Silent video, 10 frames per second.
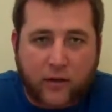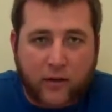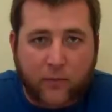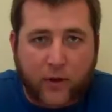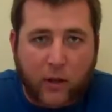to
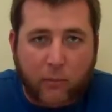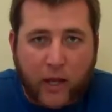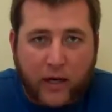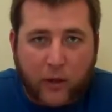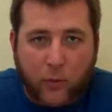develop
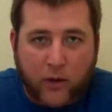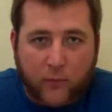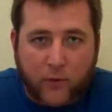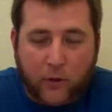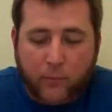black and
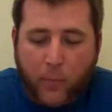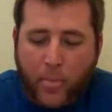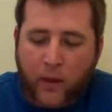white film.